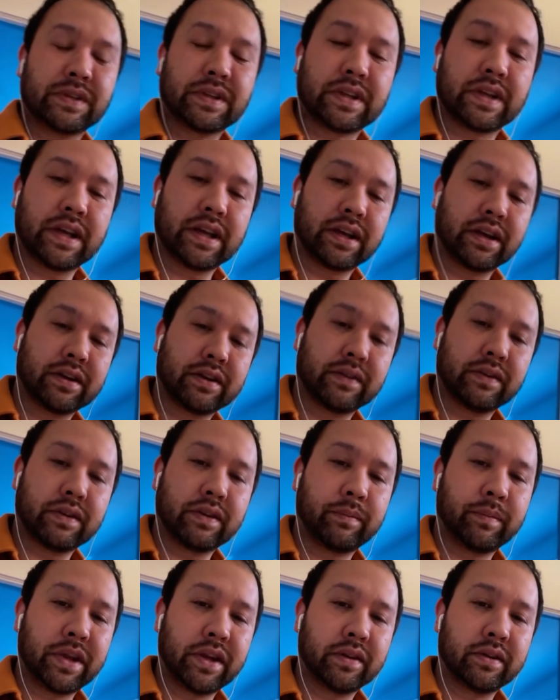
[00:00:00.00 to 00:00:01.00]
It's like I don't.
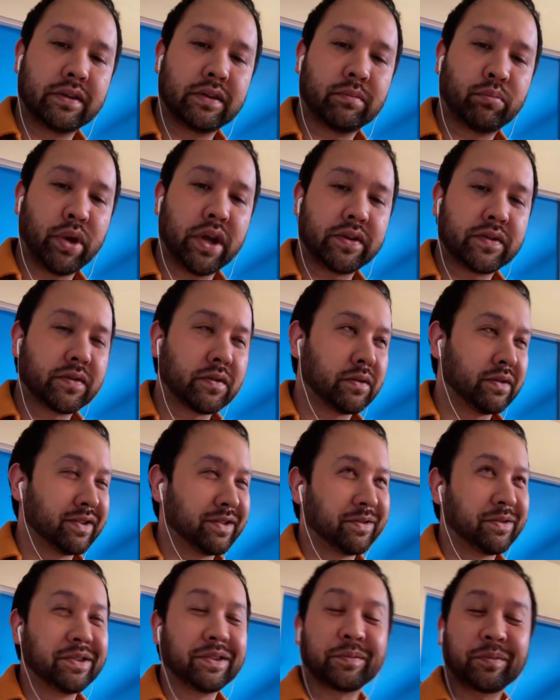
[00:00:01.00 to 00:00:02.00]
I mean, petrol
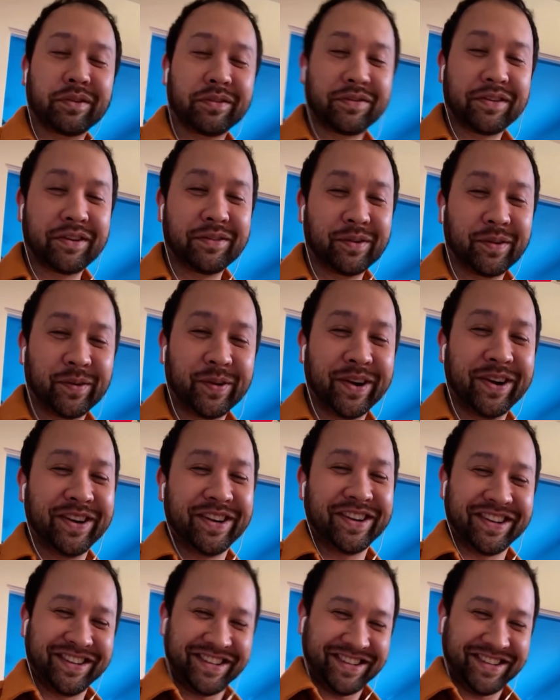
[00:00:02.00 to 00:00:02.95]
is always my favorite word.